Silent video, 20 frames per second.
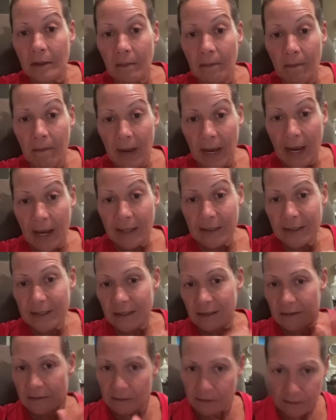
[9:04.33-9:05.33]

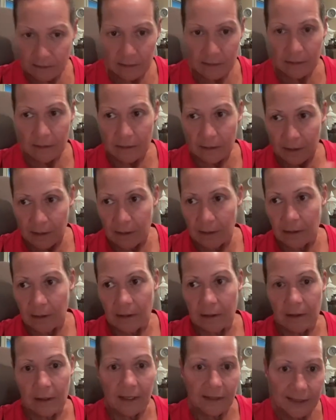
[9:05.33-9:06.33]
mass,
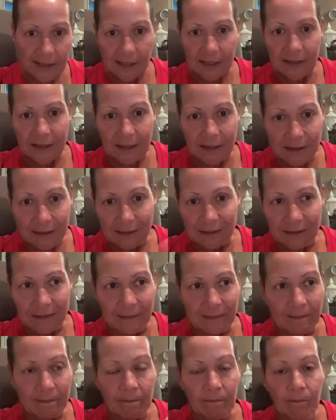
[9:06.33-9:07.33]
a cyst.
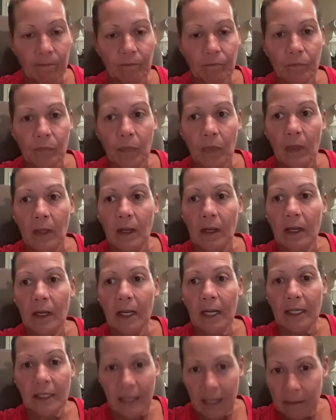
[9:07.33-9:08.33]

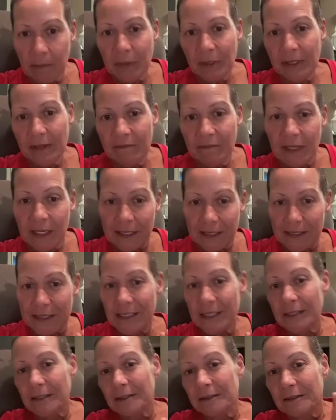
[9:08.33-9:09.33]
And they believe that
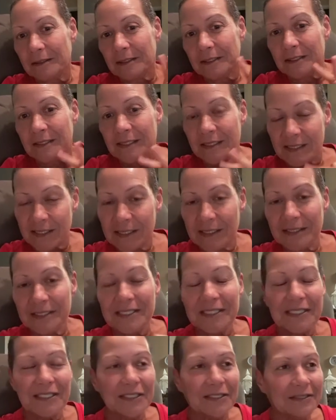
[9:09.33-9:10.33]
it's a
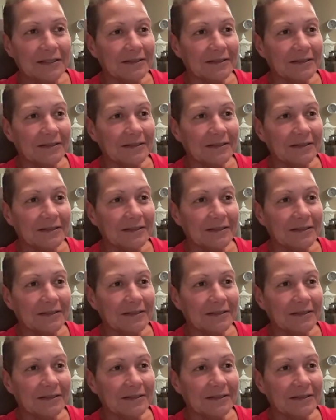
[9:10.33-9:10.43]
cyst,